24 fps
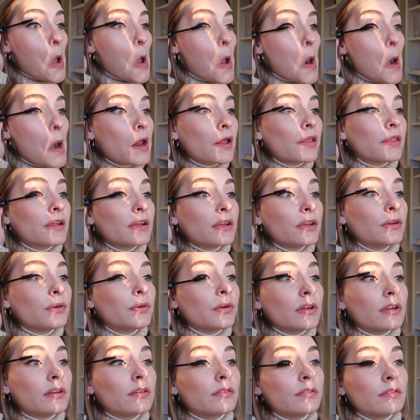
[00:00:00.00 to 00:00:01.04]
I think you
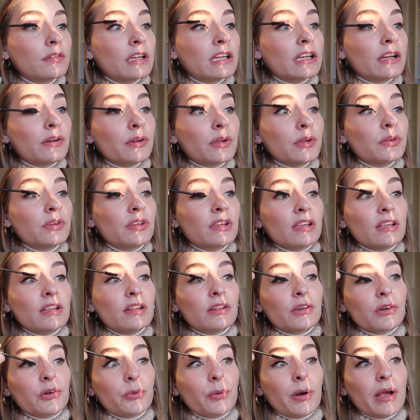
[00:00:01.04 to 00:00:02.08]
can, you know, use it
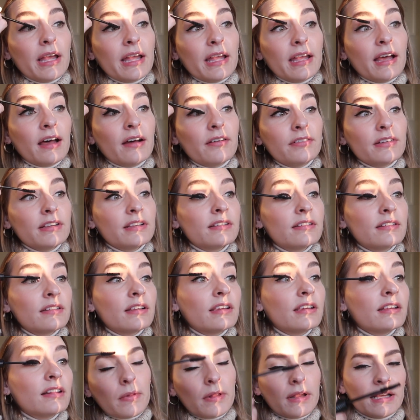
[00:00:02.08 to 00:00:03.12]
either way,
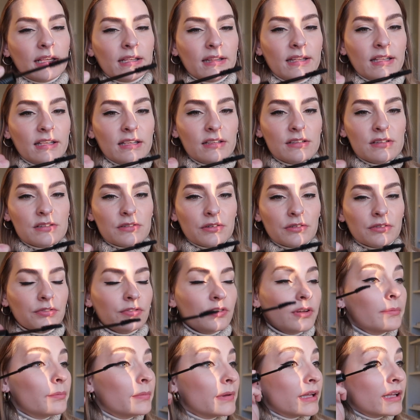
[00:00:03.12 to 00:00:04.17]
obviously, like this, or
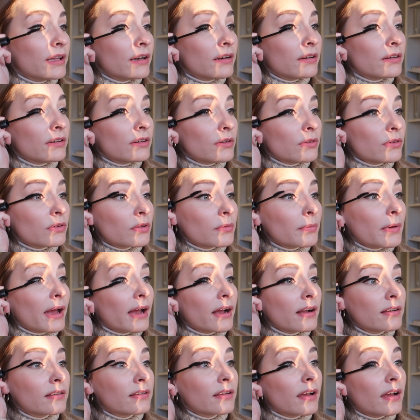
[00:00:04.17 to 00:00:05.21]
flip it and use the
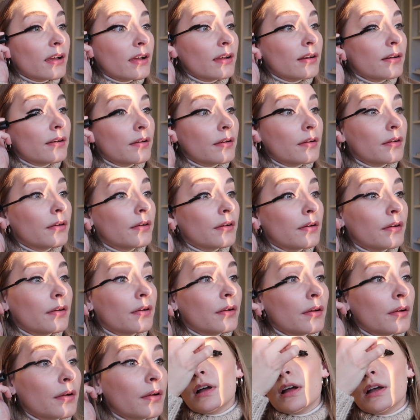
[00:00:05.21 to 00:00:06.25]
back side.
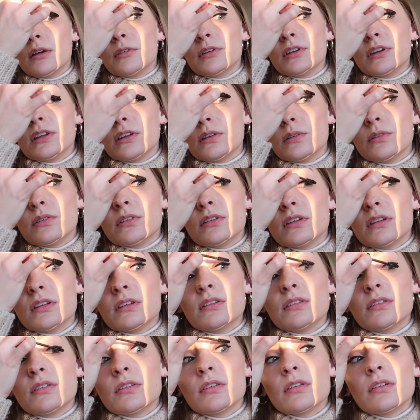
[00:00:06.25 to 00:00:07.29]
I'm gonna use
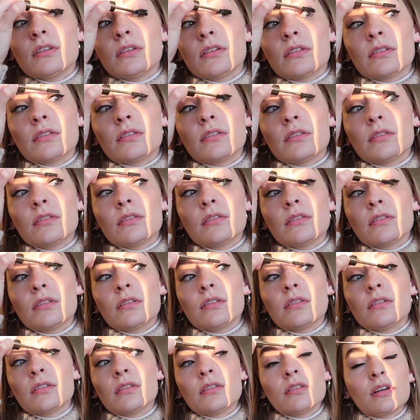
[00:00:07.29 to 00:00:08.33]
this
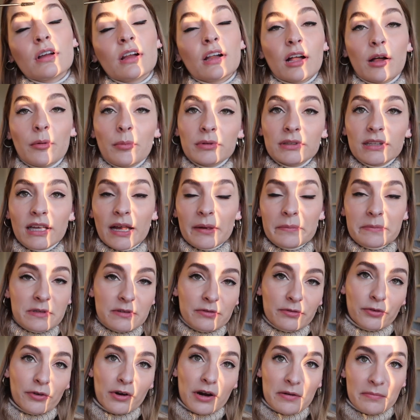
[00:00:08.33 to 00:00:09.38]
a couple times
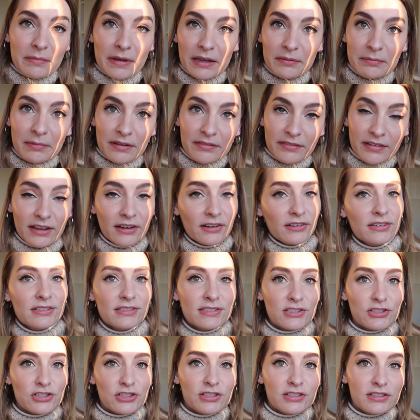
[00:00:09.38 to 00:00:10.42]
before I make my final
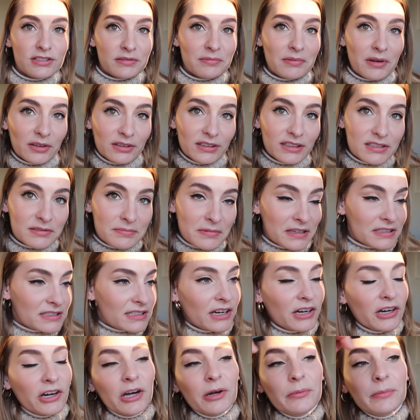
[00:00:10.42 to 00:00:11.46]
decisions about this
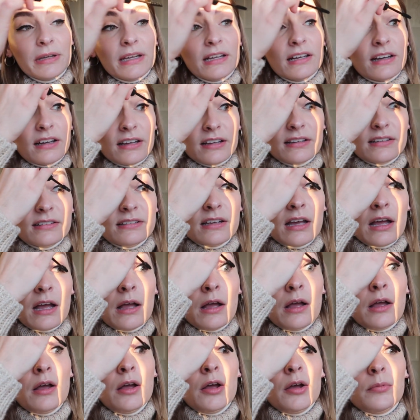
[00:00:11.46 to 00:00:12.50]
mascara because
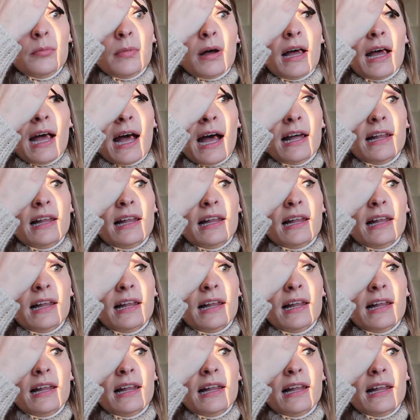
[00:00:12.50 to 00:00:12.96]
my